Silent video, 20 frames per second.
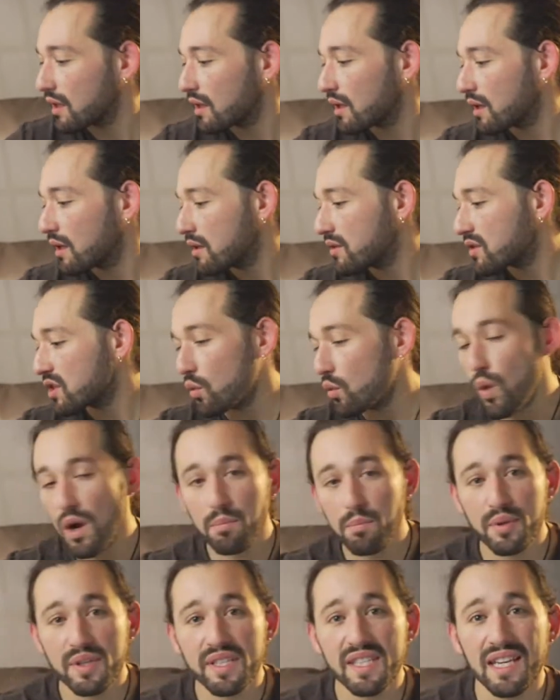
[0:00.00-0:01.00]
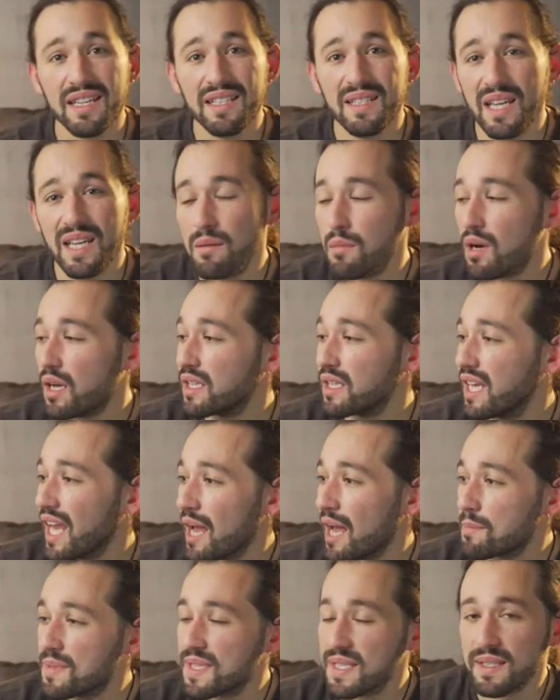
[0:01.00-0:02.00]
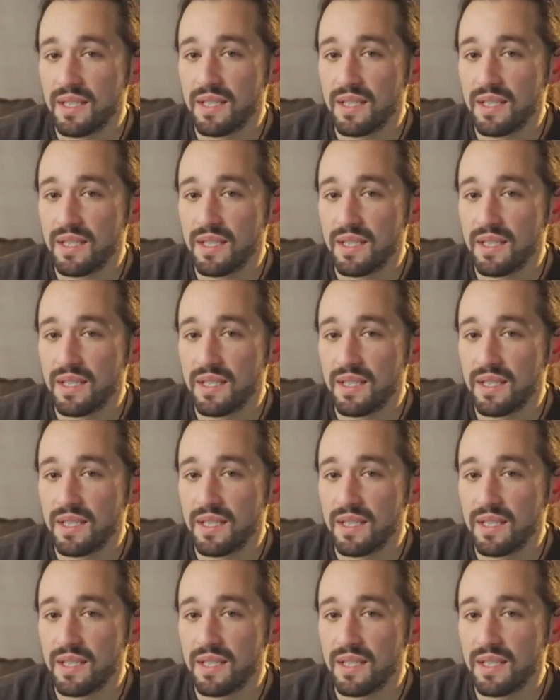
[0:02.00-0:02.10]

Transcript: So 1% dim on the M600